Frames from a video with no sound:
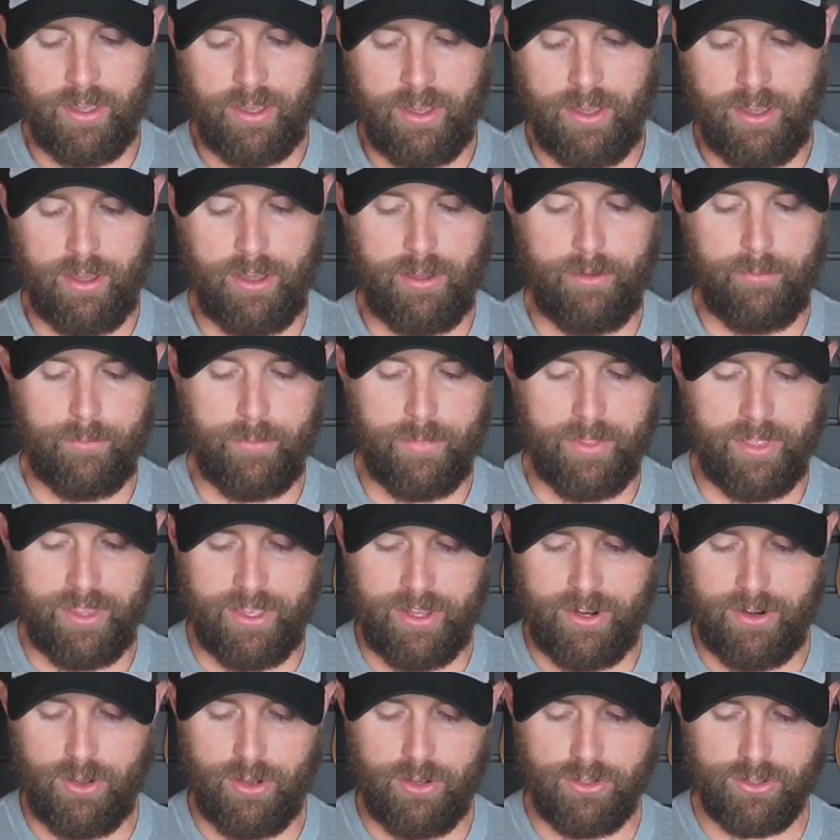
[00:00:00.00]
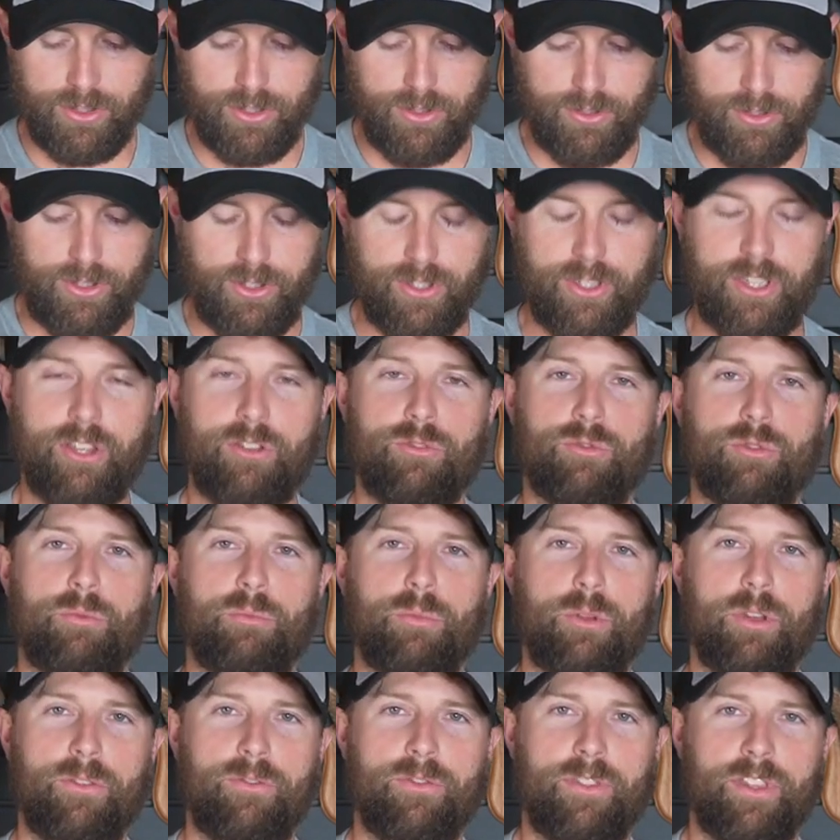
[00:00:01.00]
And then also you can
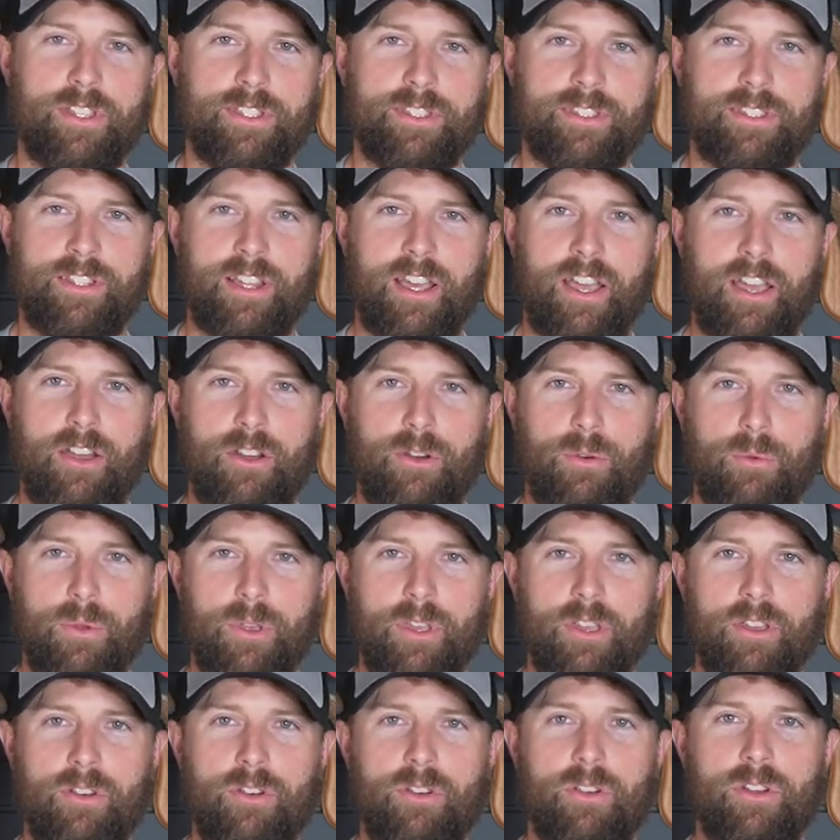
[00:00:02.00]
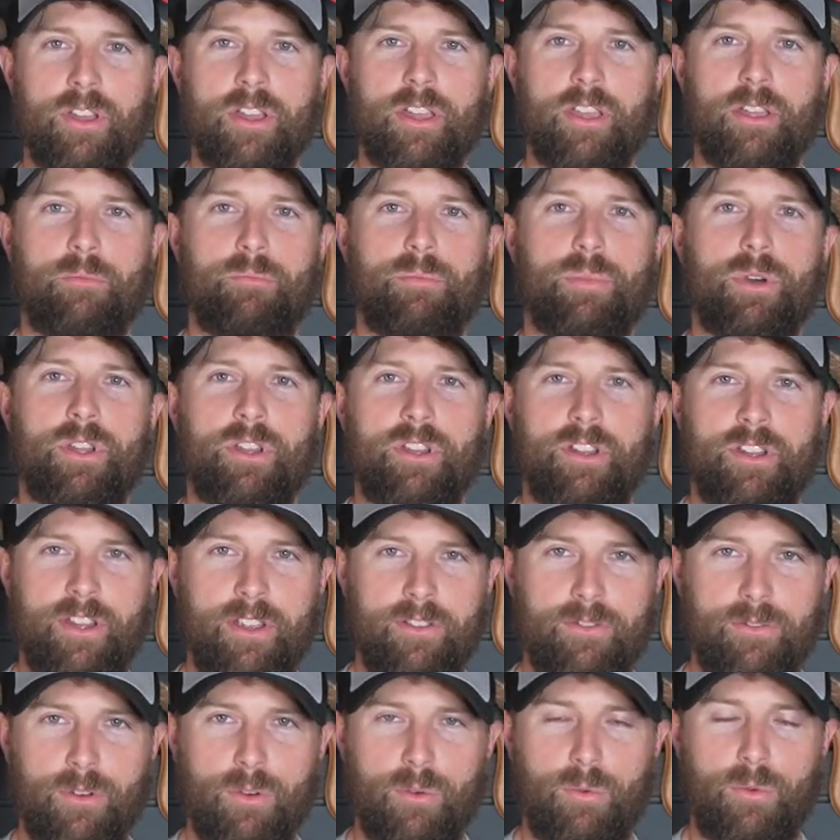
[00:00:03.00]
remove this dial wheel and put a
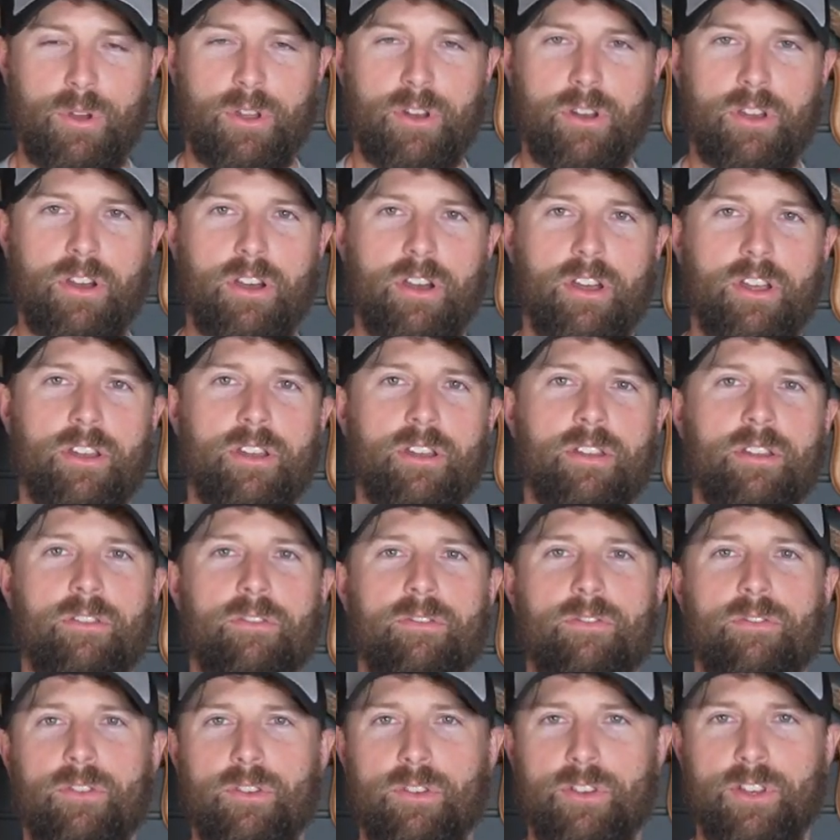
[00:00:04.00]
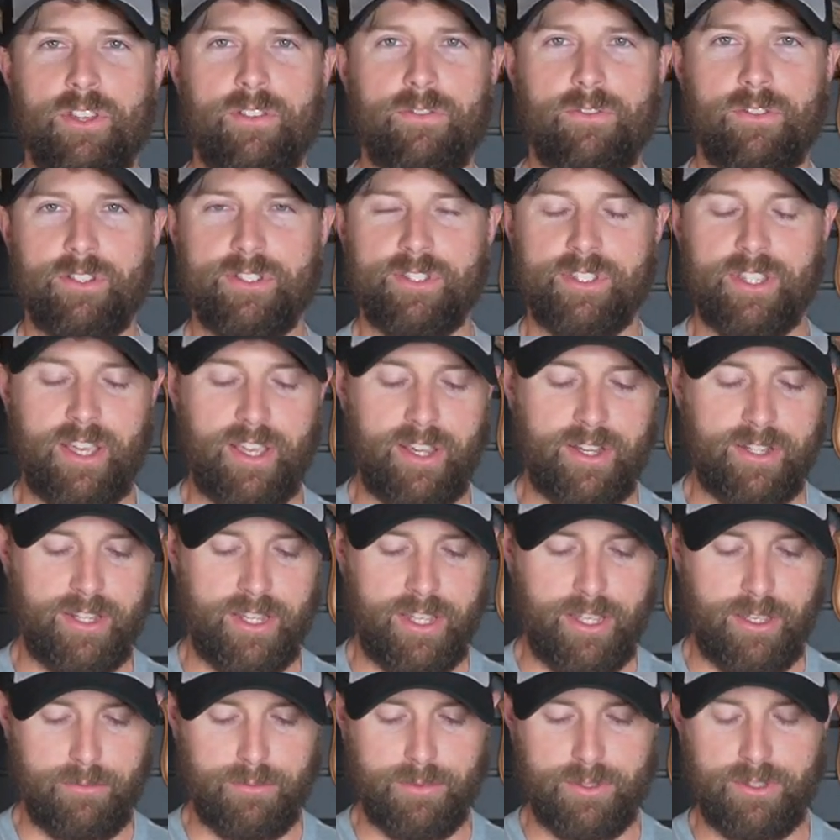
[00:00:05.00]
different one on for different sight
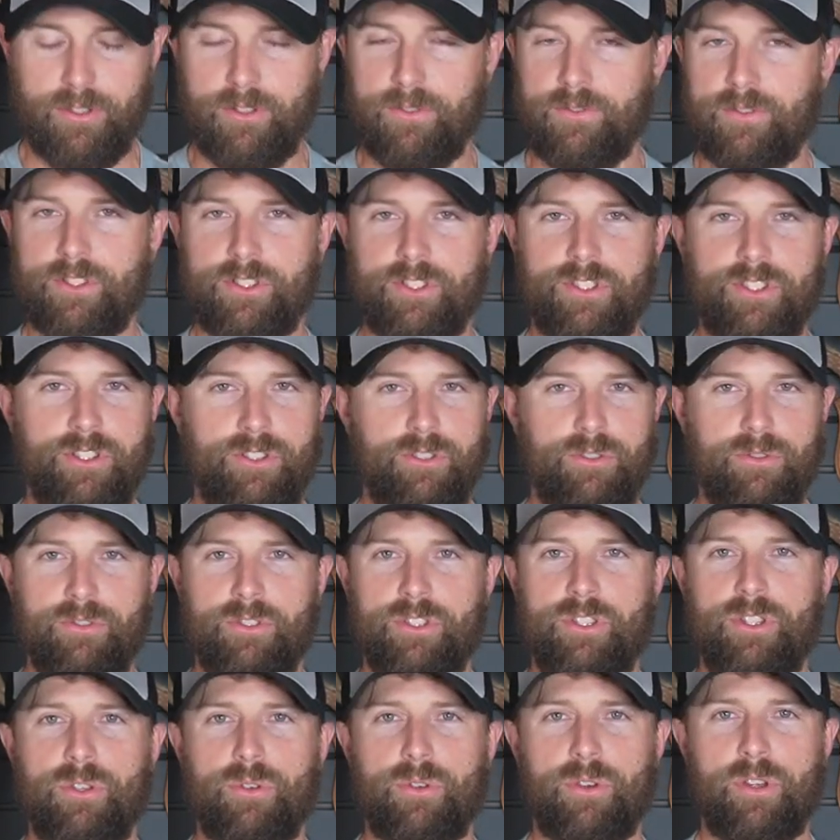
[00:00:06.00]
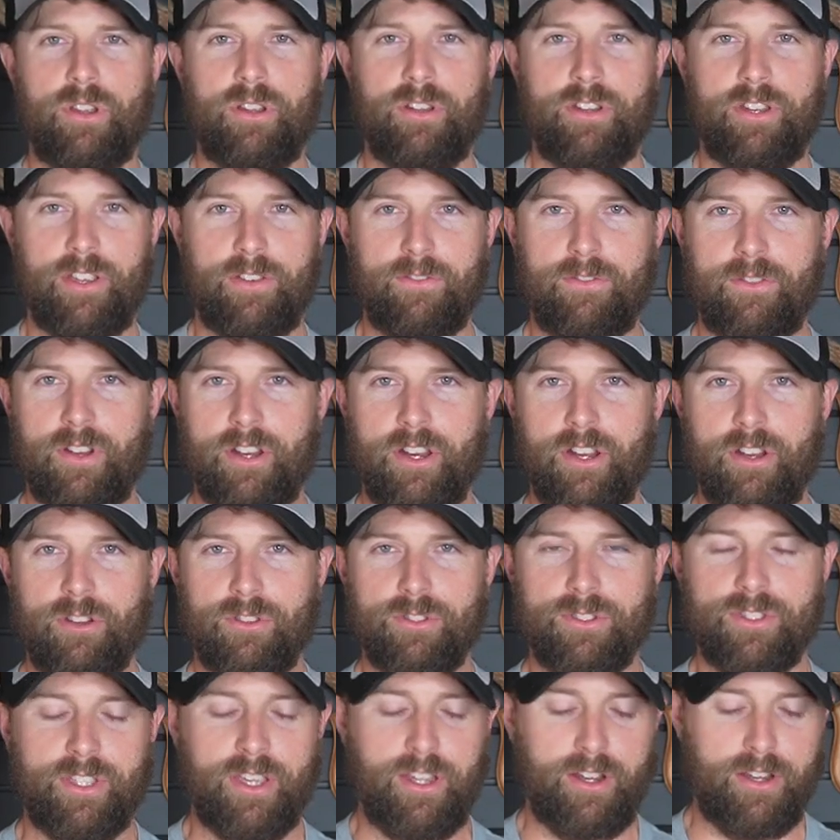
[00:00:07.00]
tapes. So if you're shooting 2 different arrow
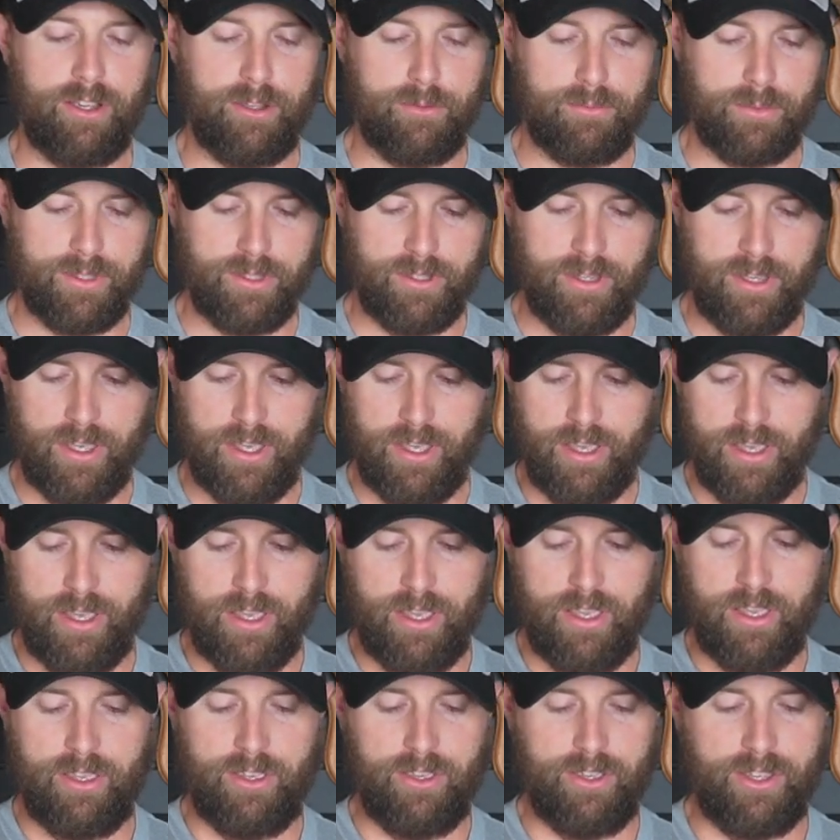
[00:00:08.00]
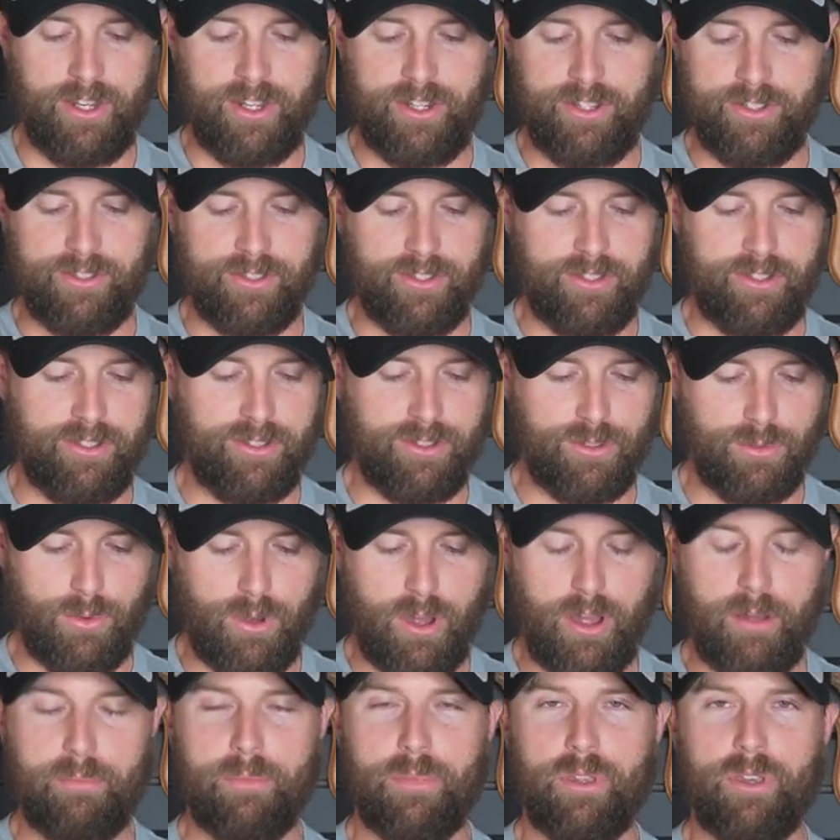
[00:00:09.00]
setups, you can easily
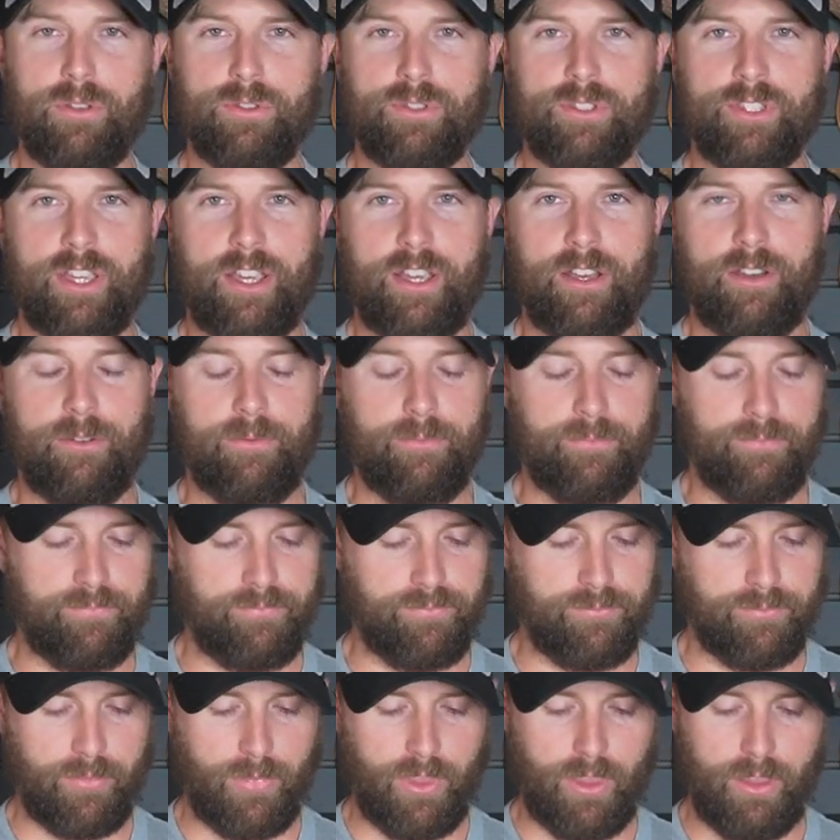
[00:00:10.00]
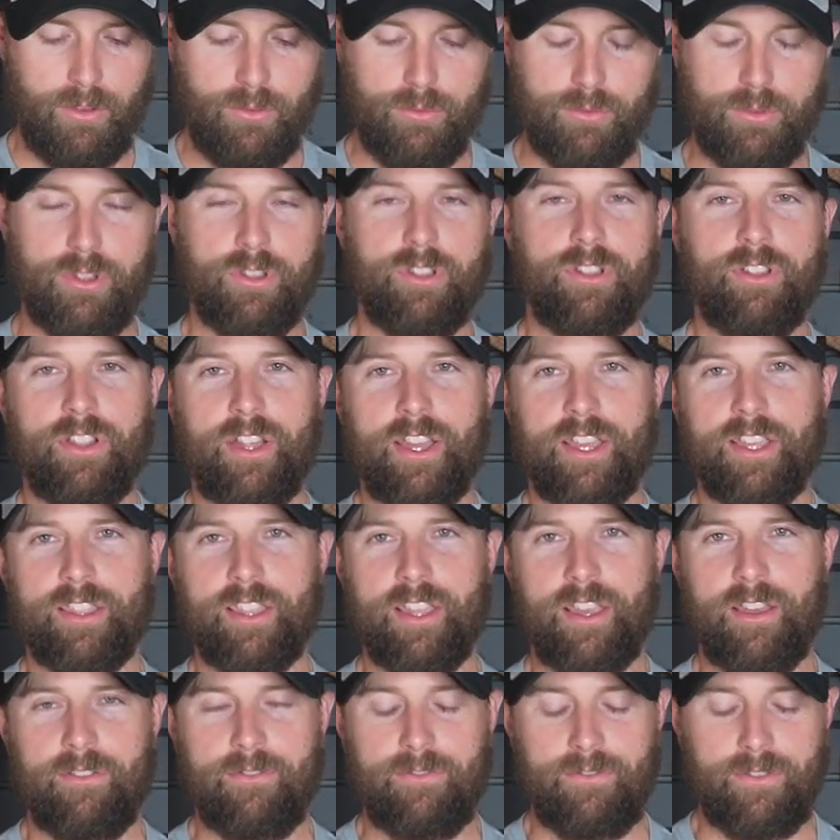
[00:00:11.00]
swap those out. Really like
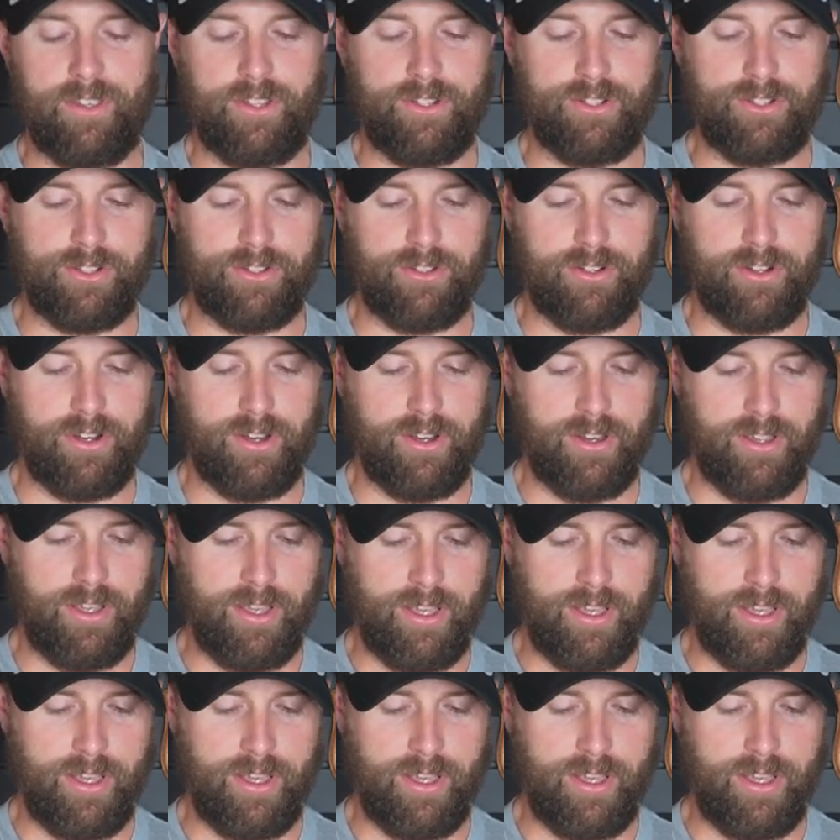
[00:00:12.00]
that feature.